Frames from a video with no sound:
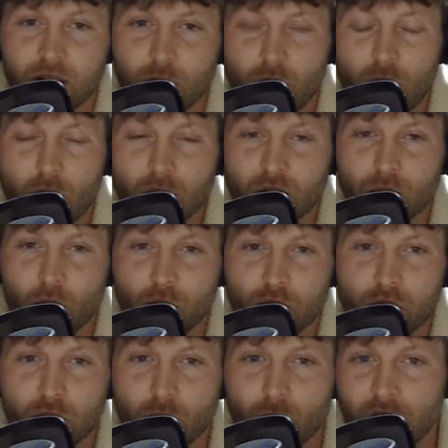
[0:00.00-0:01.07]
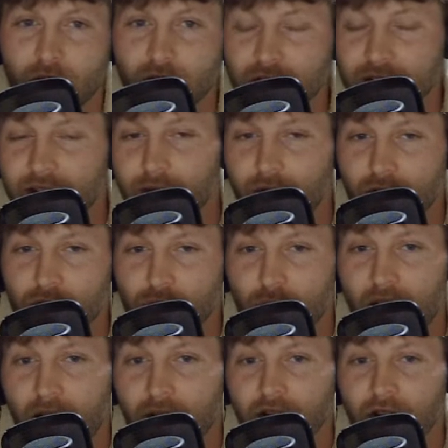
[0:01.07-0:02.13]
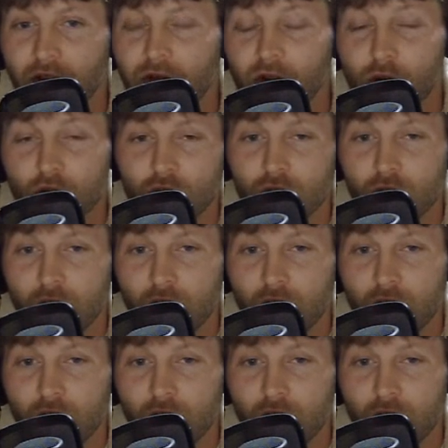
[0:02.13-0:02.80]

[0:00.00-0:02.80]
We'll always support you in whatever endeavors you have in the future.